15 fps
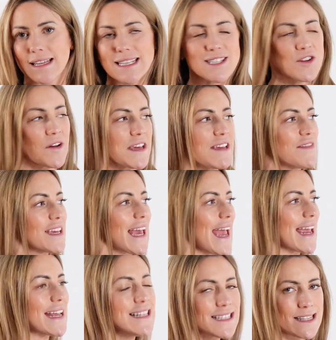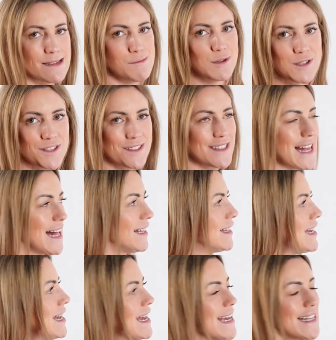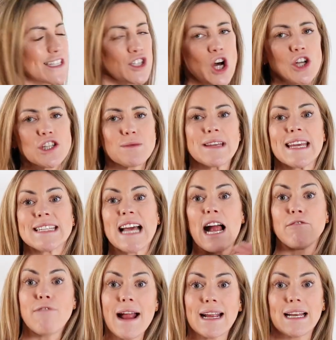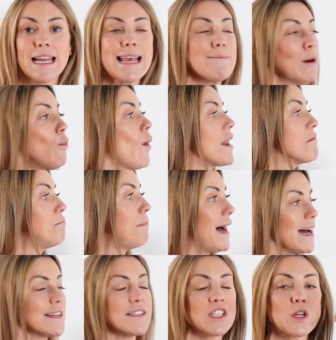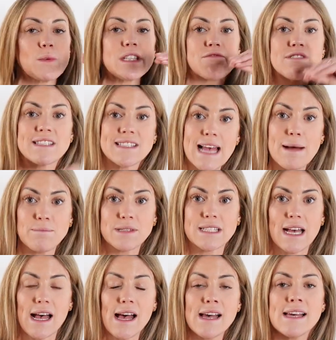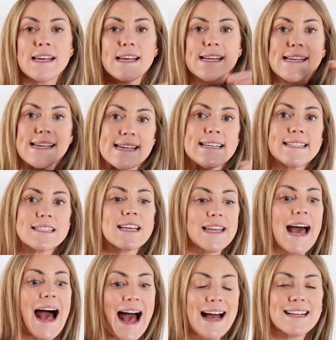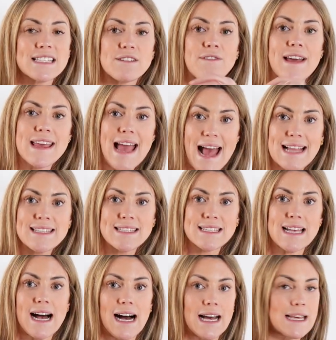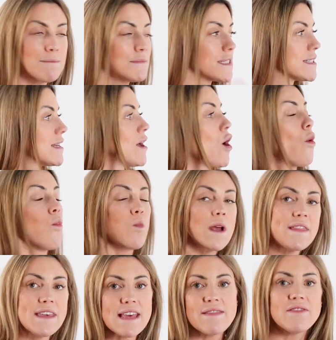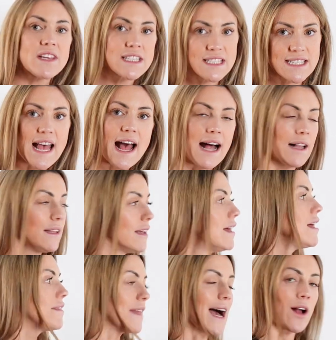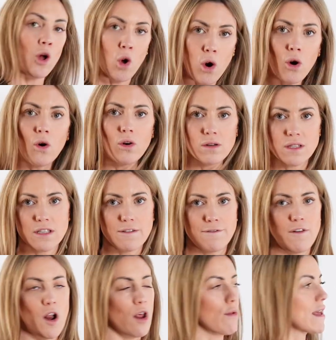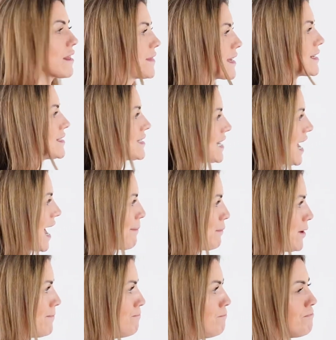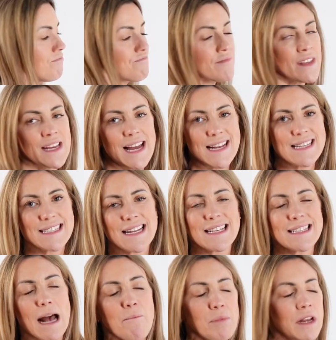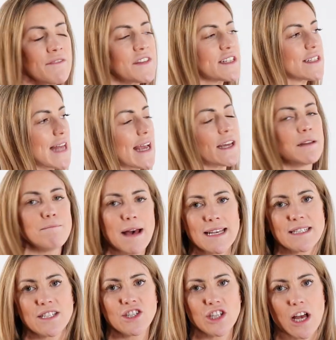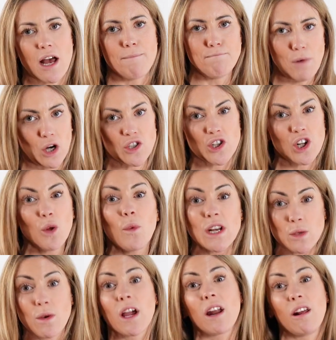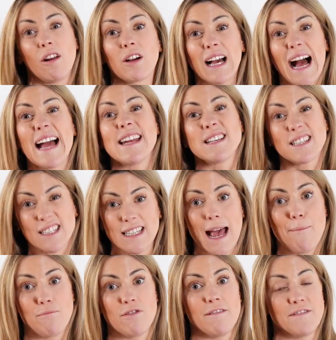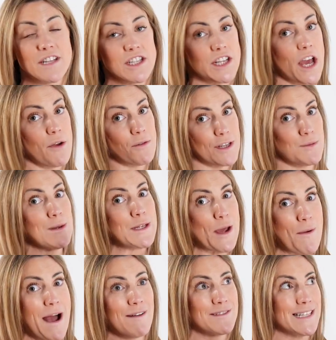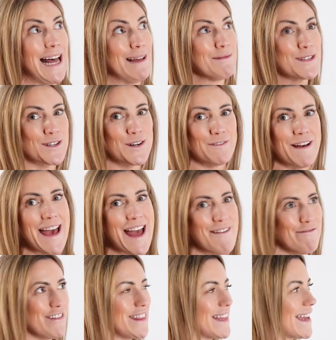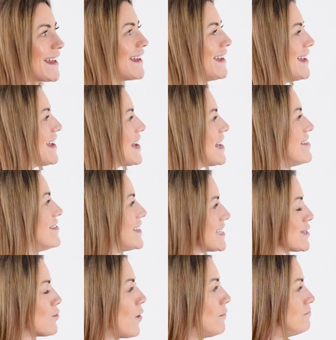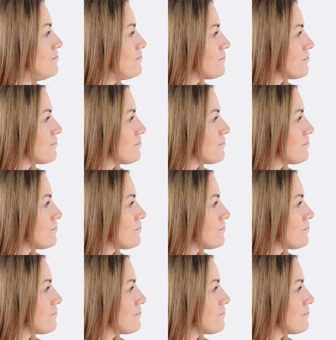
It's not even getting into the muscle cell. It's not doing it directly, but when it binds to its receptor, it is going to activate enzymes within the cell that cause the following things to happen. And it's an example of the second messenger model, which we're going to look at in a separate video because we don't have time to cover everything in this one.